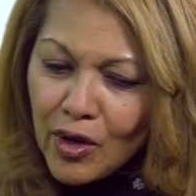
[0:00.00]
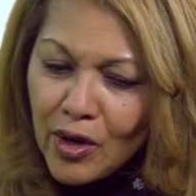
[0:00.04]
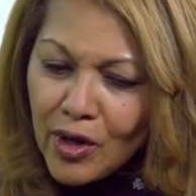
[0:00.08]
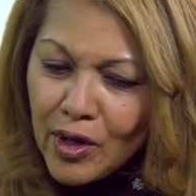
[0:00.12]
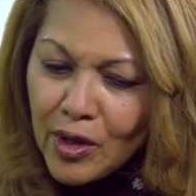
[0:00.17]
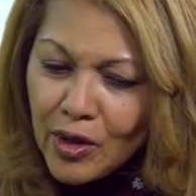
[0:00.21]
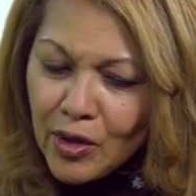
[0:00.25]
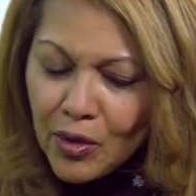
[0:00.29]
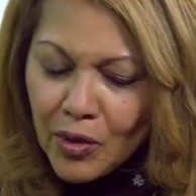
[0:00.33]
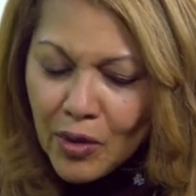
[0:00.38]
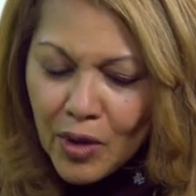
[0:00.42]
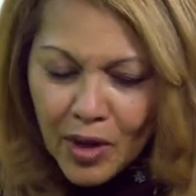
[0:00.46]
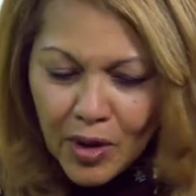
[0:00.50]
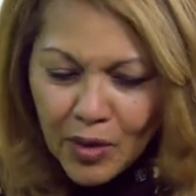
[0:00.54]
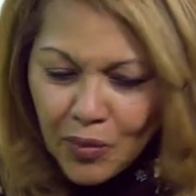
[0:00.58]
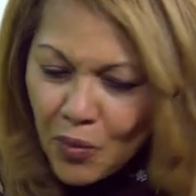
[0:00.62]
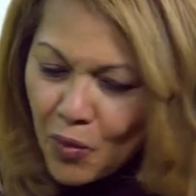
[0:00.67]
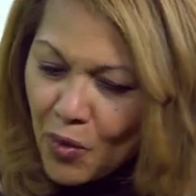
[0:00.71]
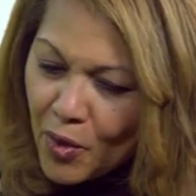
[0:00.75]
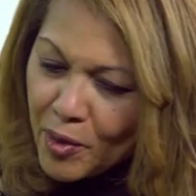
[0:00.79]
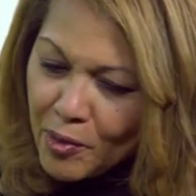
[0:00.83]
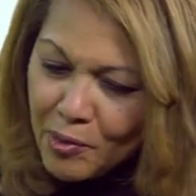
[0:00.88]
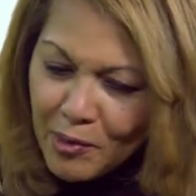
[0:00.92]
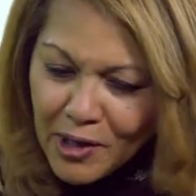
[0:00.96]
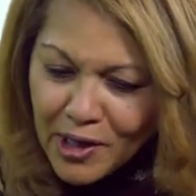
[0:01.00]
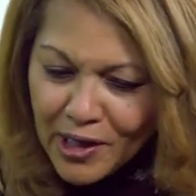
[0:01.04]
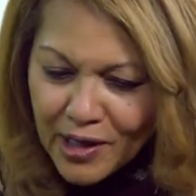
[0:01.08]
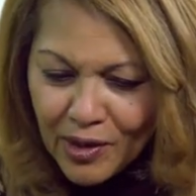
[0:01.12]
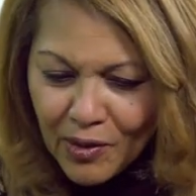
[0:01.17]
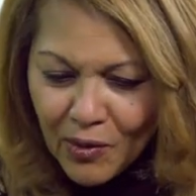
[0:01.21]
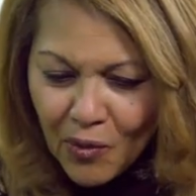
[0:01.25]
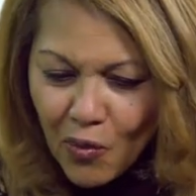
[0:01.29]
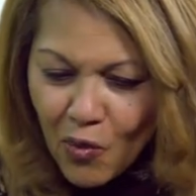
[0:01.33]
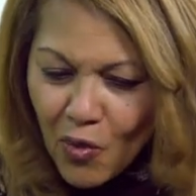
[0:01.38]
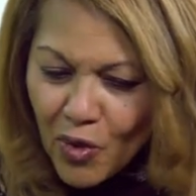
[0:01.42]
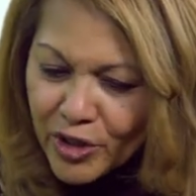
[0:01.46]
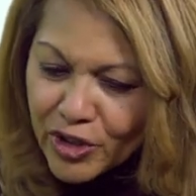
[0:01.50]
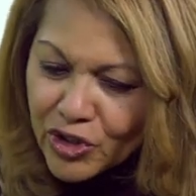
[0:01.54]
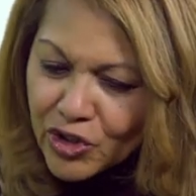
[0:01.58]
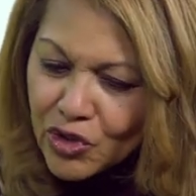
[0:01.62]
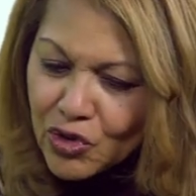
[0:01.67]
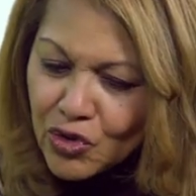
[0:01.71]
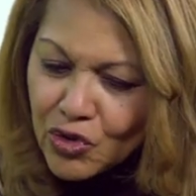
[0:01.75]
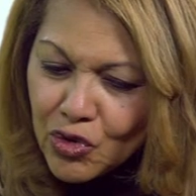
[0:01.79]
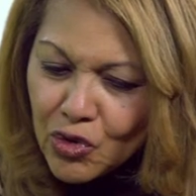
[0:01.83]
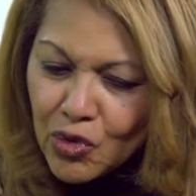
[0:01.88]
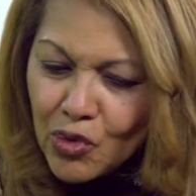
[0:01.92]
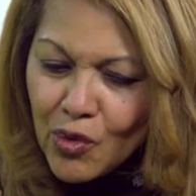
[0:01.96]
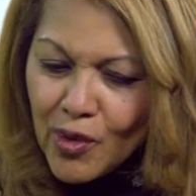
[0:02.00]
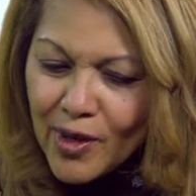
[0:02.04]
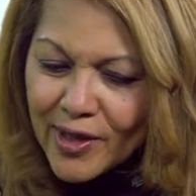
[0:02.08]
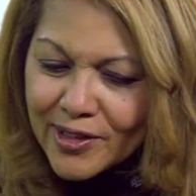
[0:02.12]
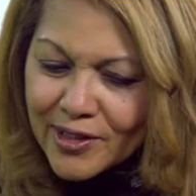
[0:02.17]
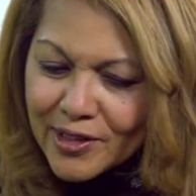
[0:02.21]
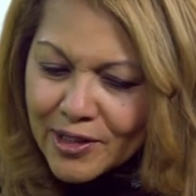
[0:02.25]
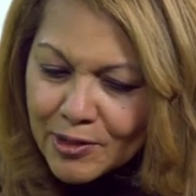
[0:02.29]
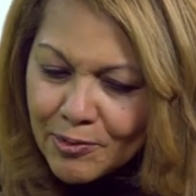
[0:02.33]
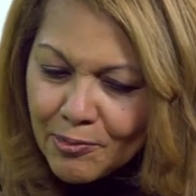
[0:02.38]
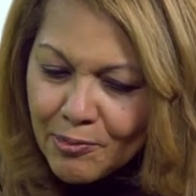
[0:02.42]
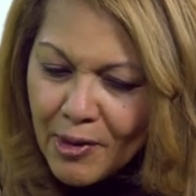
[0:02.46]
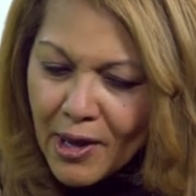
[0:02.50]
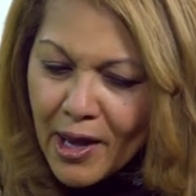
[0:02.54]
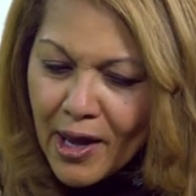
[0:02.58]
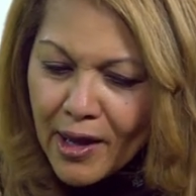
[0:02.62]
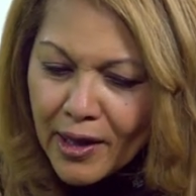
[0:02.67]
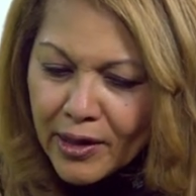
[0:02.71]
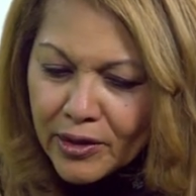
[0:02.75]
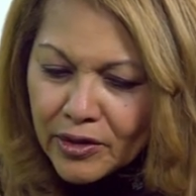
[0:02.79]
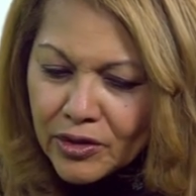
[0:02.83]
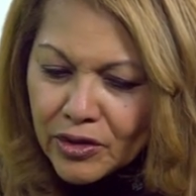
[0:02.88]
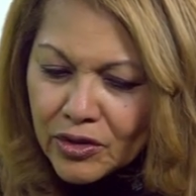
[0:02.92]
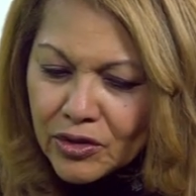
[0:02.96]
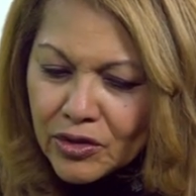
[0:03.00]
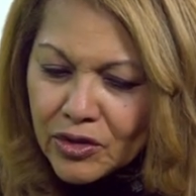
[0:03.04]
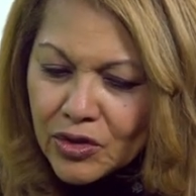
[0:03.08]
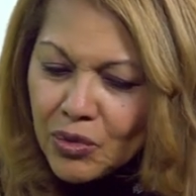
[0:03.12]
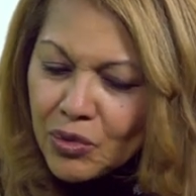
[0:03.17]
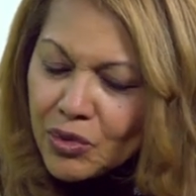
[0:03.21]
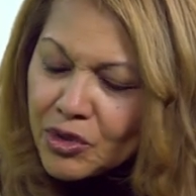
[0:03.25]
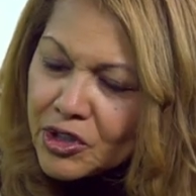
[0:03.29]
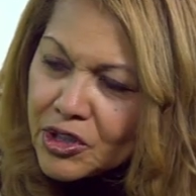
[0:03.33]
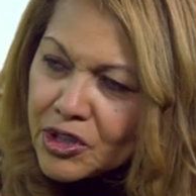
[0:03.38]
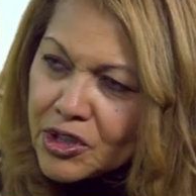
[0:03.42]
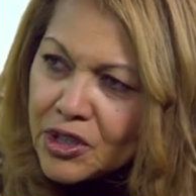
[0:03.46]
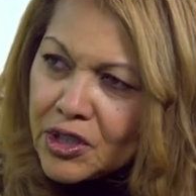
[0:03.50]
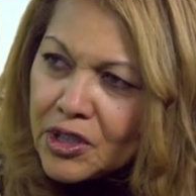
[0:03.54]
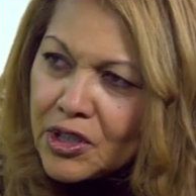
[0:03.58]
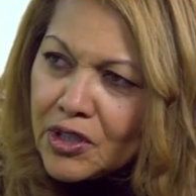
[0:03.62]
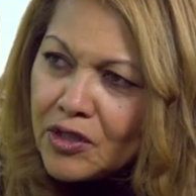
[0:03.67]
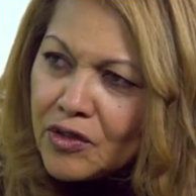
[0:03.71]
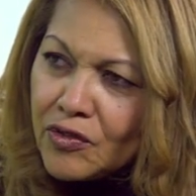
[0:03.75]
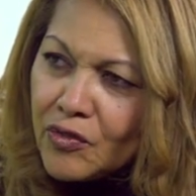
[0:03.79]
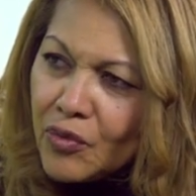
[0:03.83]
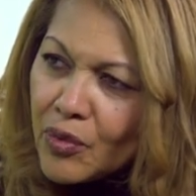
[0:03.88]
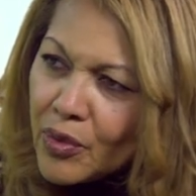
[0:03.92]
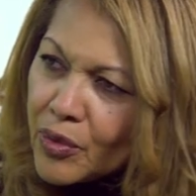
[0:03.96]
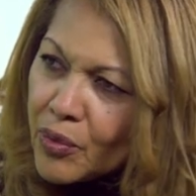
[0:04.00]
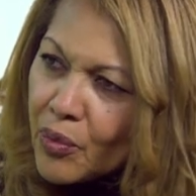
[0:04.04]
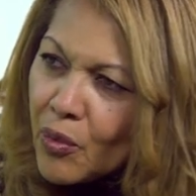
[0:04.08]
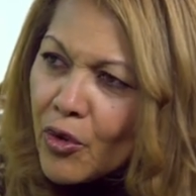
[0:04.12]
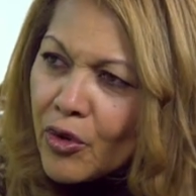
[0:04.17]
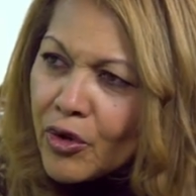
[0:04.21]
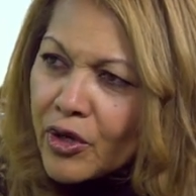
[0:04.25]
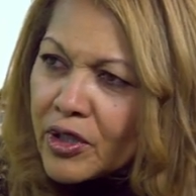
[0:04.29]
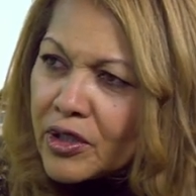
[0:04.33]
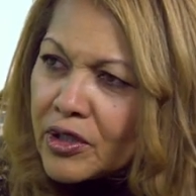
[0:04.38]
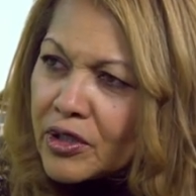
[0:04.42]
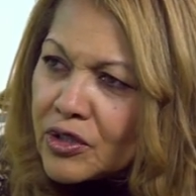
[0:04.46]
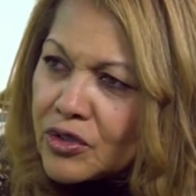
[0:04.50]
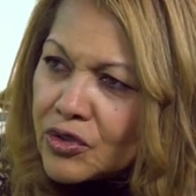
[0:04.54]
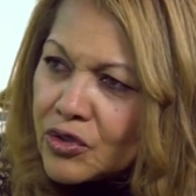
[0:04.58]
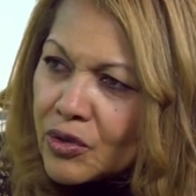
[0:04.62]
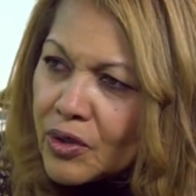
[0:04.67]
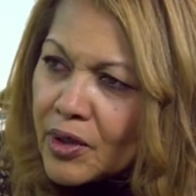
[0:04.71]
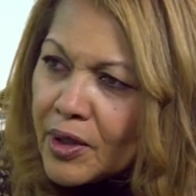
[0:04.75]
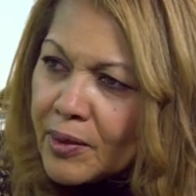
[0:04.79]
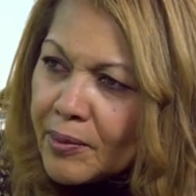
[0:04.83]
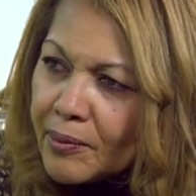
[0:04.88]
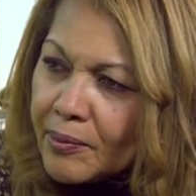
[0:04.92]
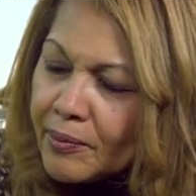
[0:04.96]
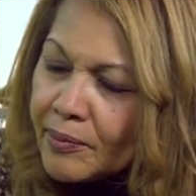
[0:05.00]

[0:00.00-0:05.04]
in 1 minute, what do you expect to achieve with Working the Dream?